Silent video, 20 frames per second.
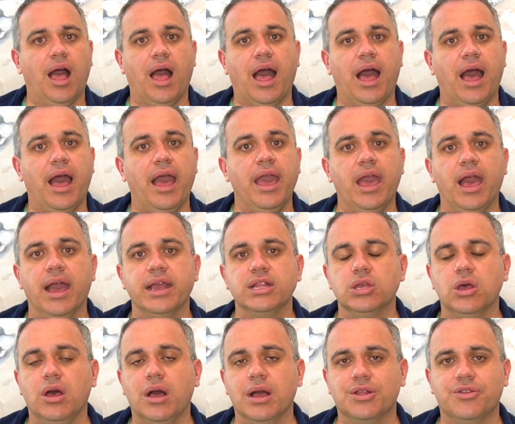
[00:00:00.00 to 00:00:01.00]
I
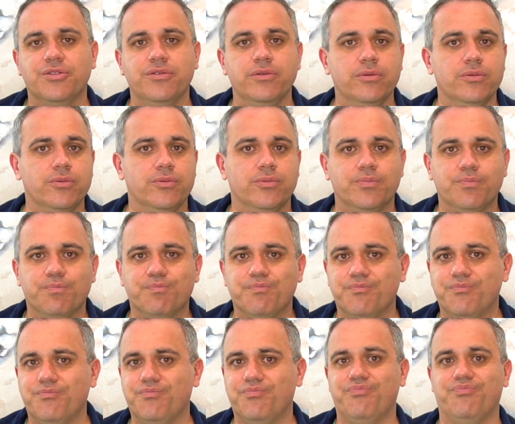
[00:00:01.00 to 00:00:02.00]
talk to
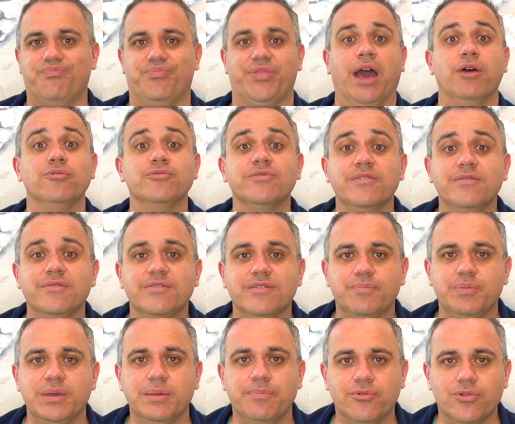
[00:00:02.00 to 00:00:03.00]
thousands
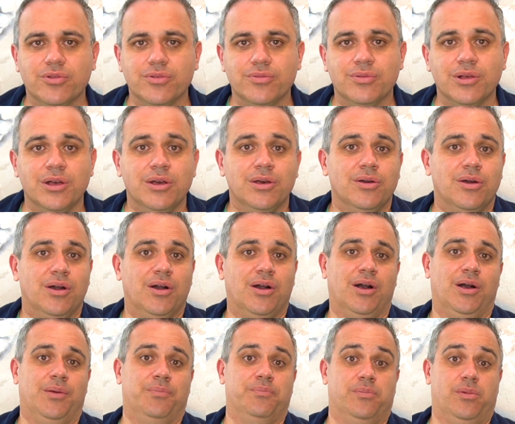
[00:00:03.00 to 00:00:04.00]
of people
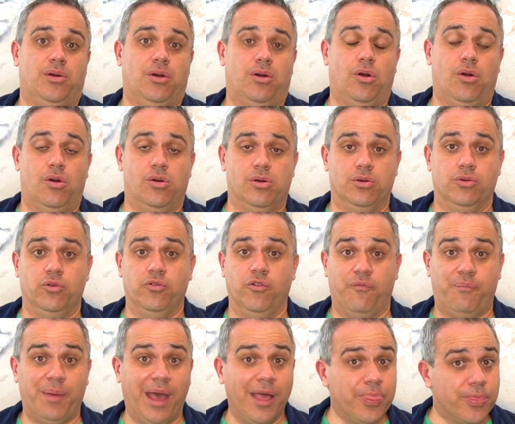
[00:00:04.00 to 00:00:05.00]
who
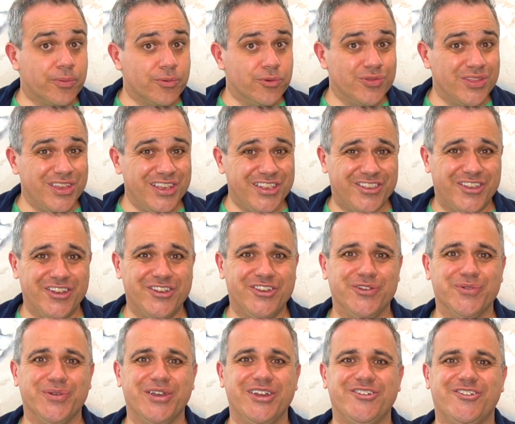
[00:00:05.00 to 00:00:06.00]
have been through these
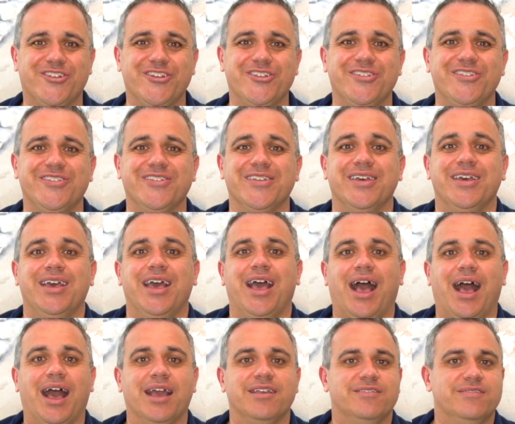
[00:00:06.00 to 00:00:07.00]
situations.
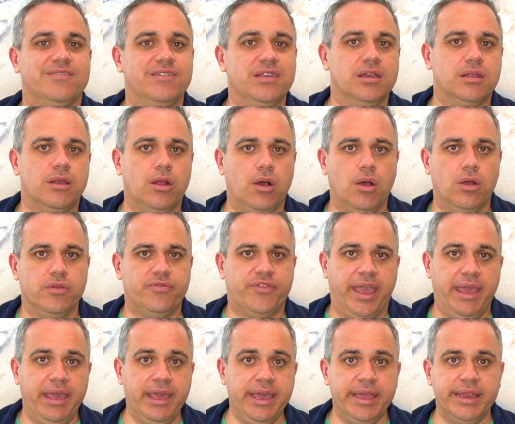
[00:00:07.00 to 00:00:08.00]
I see it
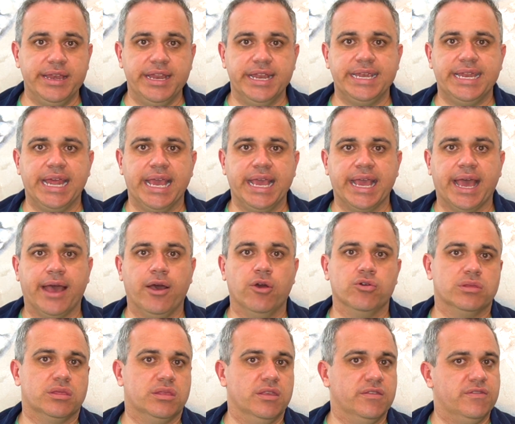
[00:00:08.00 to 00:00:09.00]
day in and day
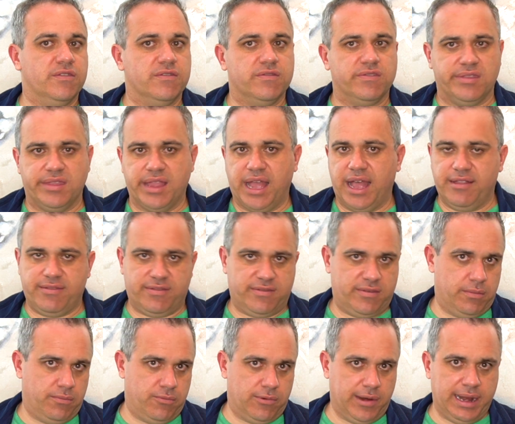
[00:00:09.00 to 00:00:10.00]
out. This is not
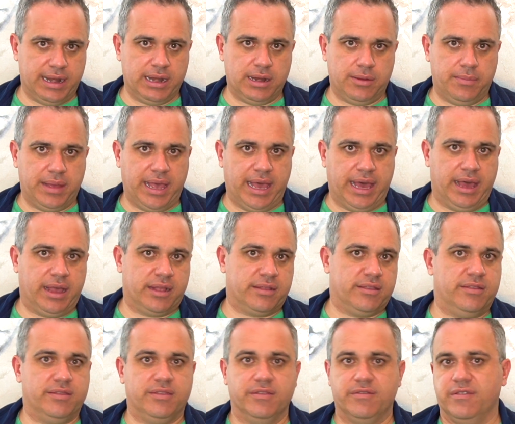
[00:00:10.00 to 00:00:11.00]
some random
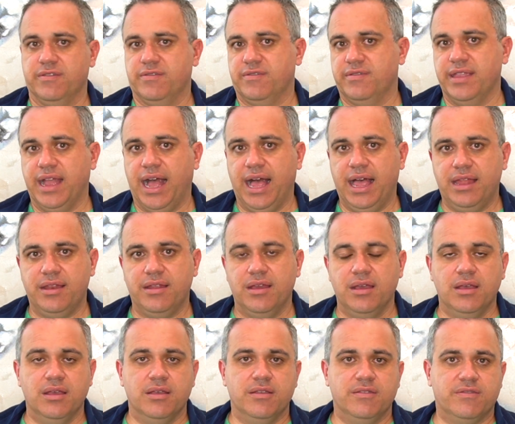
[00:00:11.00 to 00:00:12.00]
act. This is not
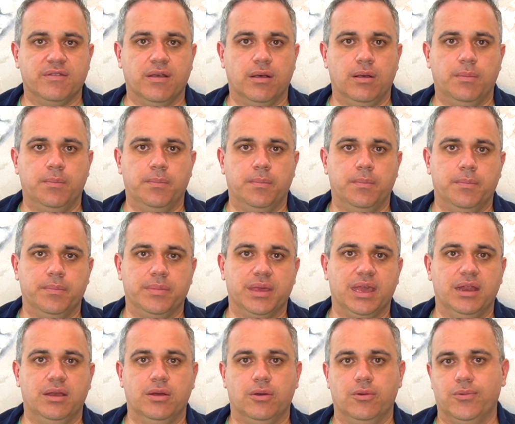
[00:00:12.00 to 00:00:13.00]
some,
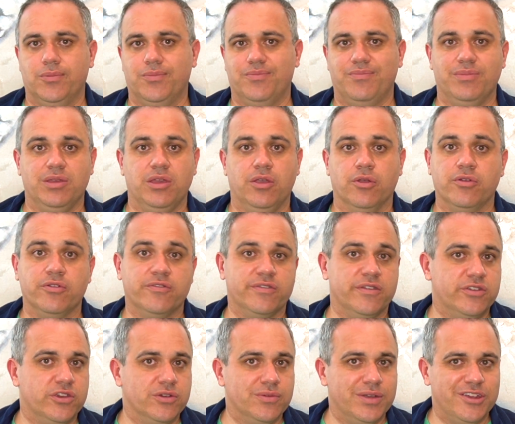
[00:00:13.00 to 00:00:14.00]
your
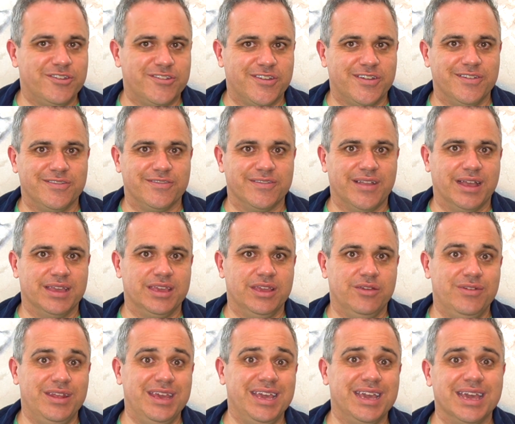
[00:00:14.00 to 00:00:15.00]
situation is not
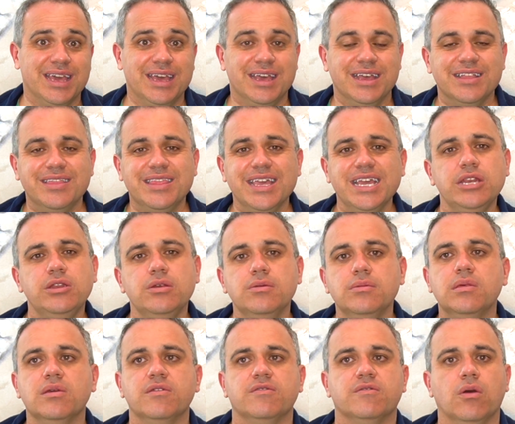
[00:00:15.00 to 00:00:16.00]
unique. They
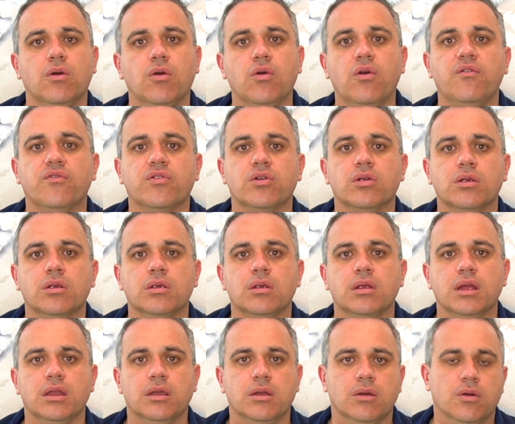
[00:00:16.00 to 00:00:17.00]
do this over
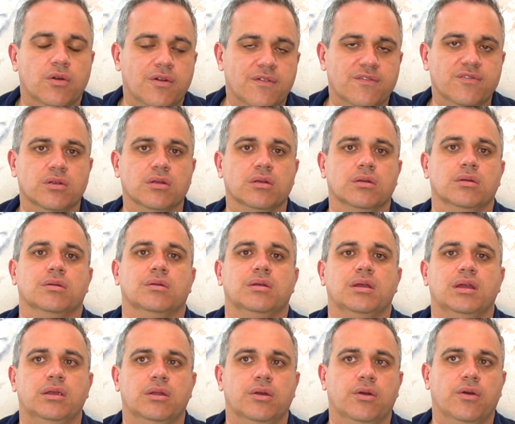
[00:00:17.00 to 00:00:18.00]
and over
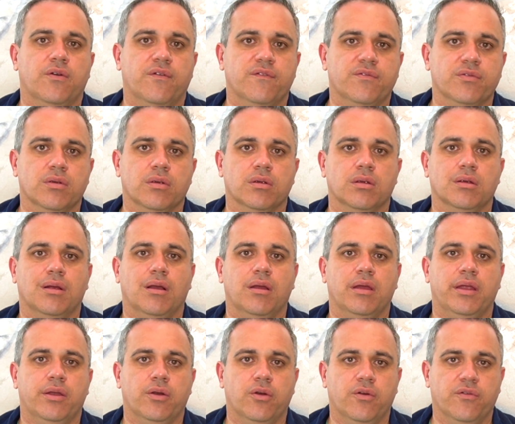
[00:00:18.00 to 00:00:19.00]
and over
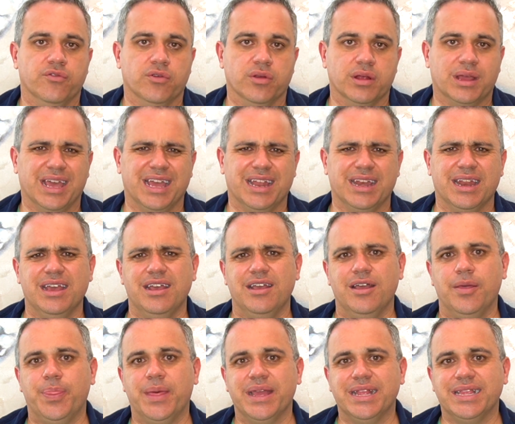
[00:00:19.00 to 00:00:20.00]
and over again.
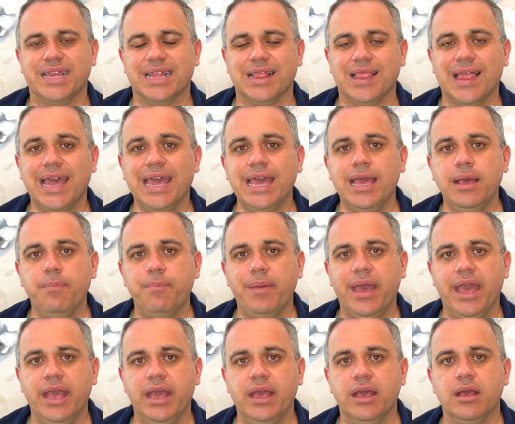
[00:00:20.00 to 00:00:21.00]
They delay
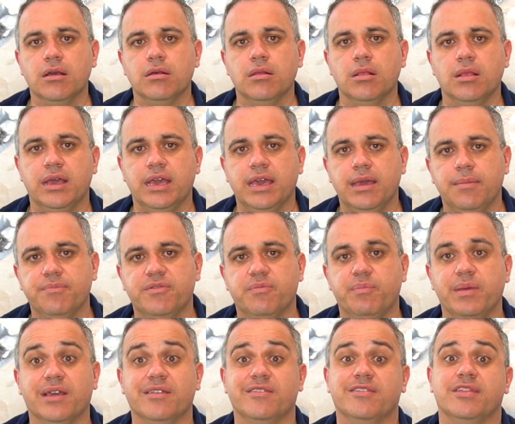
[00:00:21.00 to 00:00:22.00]
paying claims
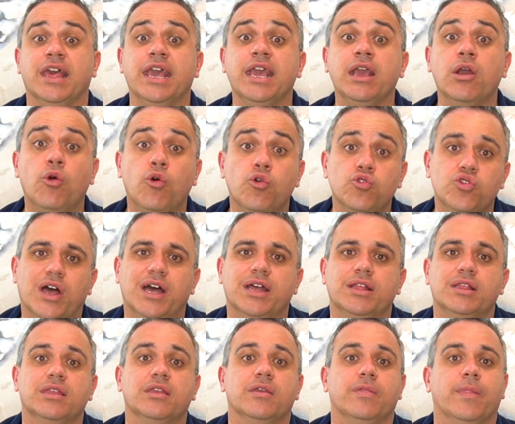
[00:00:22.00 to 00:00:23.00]
because they hold
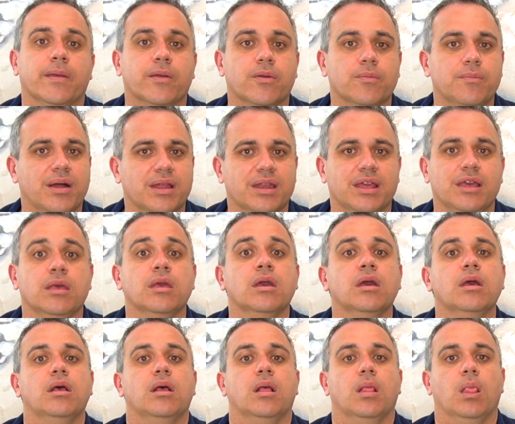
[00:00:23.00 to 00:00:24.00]
on to their money
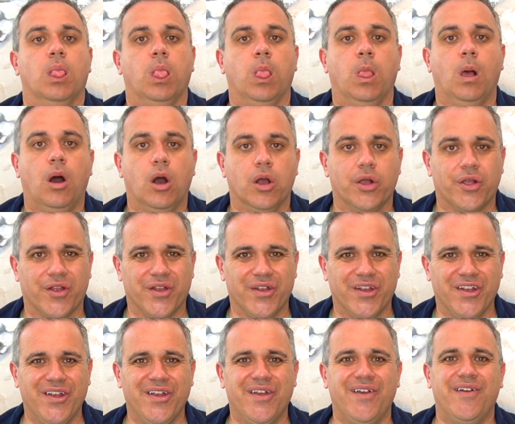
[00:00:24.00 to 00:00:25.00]

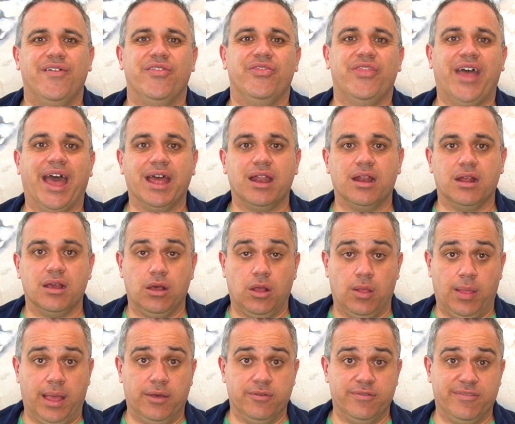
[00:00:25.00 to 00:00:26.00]
longer. That
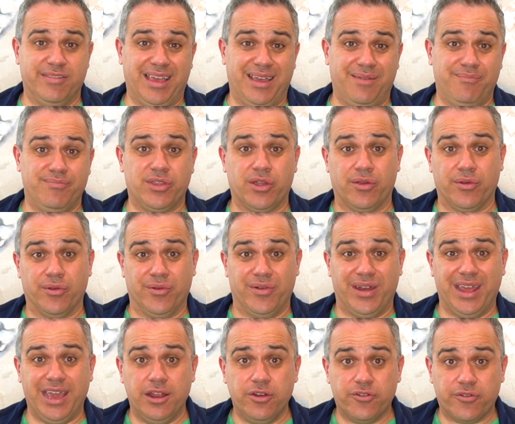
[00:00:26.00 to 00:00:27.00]
allows them to
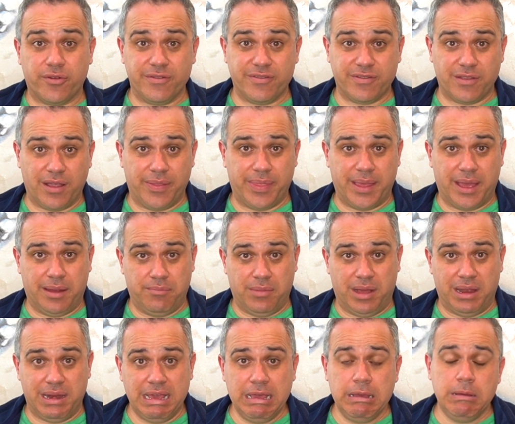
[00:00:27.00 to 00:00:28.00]
earn interest on that
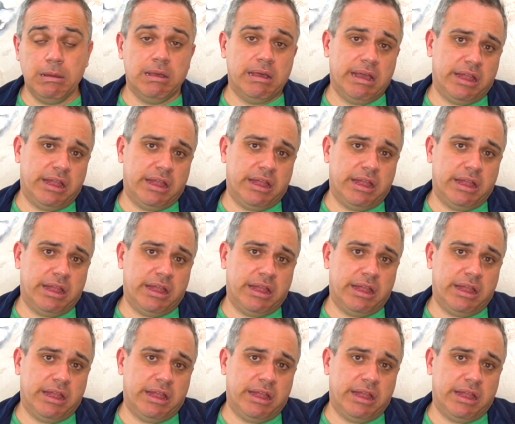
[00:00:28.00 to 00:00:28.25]
money.